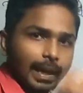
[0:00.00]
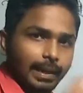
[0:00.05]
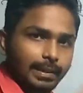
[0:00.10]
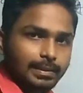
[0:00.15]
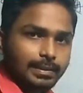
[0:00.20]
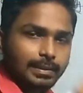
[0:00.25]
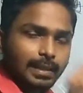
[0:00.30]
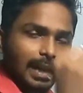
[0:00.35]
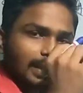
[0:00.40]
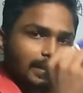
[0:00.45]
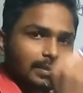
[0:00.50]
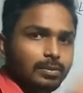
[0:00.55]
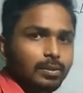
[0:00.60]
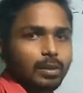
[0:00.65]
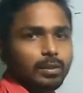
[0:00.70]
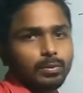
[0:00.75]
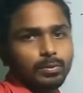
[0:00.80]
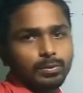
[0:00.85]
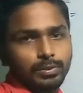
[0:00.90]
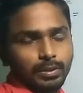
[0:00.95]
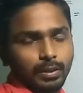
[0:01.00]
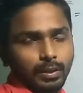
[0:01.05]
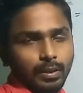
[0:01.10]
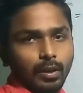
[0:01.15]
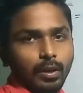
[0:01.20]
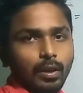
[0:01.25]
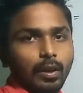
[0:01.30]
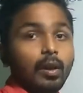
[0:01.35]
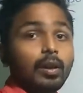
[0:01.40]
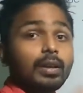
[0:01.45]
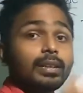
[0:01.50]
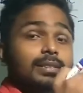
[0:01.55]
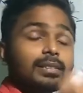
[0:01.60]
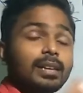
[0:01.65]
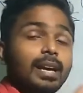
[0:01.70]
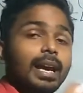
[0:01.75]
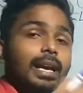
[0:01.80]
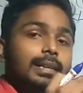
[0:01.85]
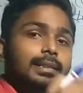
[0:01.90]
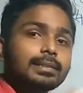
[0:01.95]
exact solution or is
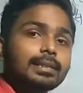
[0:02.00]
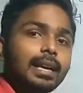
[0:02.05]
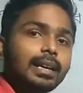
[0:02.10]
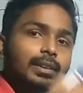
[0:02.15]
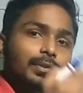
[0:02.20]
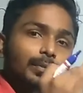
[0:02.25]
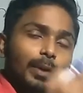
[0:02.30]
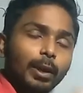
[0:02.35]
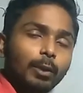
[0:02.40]
the exact